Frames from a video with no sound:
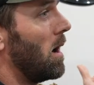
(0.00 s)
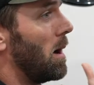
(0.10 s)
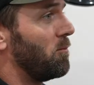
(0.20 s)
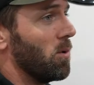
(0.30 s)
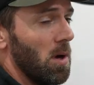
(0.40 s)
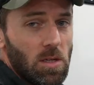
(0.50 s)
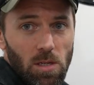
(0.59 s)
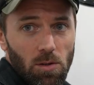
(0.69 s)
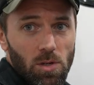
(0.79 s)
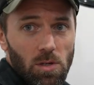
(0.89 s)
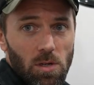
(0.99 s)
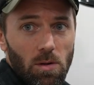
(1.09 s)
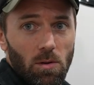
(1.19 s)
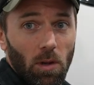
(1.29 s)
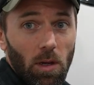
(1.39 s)
OpFor Night Solutions'
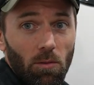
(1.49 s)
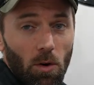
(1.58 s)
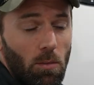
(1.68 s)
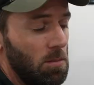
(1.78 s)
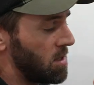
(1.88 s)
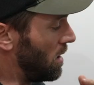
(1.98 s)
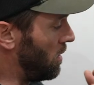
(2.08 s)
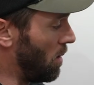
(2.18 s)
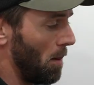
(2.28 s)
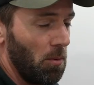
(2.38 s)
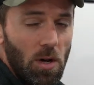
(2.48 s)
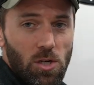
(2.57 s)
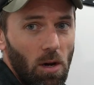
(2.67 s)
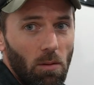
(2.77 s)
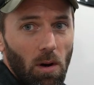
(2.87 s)
new clean room. He's got a new
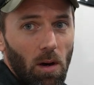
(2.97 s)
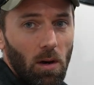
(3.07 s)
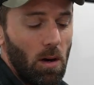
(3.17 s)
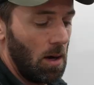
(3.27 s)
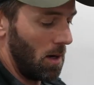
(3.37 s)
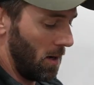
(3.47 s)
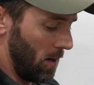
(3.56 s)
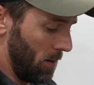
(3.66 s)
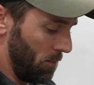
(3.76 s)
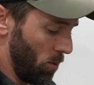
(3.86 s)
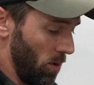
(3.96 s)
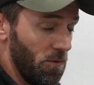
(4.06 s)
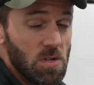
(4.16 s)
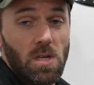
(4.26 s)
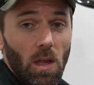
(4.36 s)
operation going on, um, or new
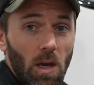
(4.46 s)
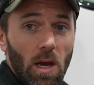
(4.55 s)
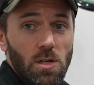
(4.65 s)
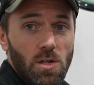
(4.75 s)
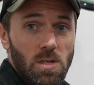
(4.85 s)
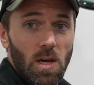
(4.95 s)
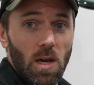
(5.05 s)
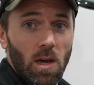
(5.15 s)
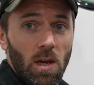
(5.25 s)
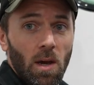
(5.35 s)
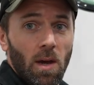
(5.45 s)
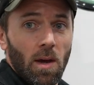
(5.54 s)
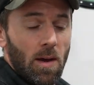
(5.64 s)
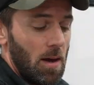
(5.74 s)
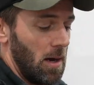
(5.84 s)
facility, I should say,
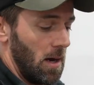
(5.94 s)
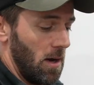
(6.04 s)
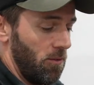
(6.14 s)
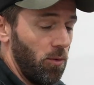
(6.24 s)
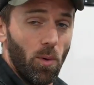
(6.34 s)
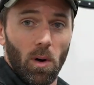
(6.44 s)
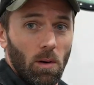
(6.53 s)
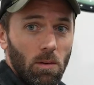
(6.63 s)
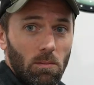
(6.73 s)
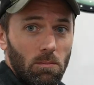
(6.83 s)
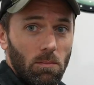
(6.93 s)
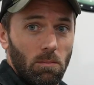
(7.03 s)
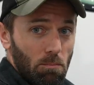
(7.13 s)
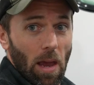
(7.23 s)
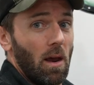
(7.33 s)
uh, for
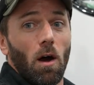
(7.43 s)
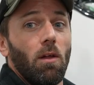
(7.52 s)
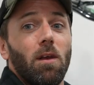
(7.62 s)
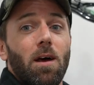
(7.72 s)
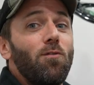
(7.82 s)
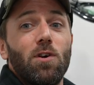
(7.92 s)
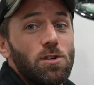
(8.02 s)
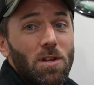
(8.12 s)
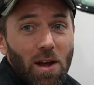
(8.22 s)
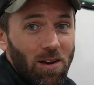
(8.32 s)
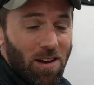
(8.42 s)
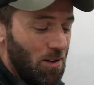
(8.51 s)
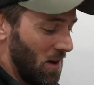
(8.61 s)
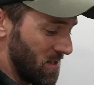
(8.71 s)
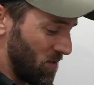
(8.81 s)
making all the night vision that uh,
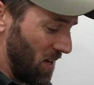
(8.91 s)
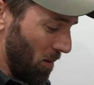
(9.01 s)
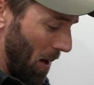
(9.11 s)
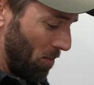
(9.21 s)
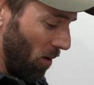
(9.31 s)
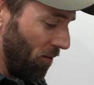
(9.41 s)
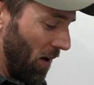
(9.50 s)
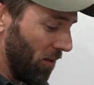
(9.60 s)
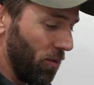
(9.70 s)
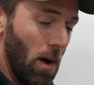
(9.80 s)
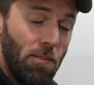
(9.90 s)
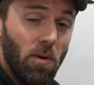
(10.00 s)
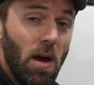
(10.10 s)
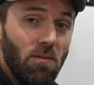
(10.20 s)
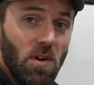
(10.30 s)
you guys have seen on my profile through
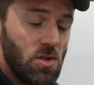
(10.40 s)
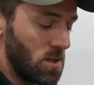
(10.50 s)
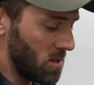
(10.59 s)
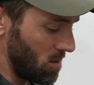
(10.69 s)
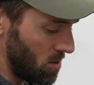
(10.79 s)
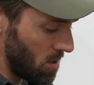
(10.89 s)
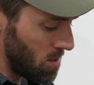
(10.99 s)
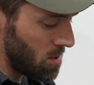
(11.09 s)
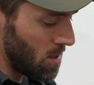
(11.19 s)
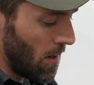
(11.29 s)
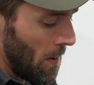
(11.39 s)
4 Night Vision Solutions.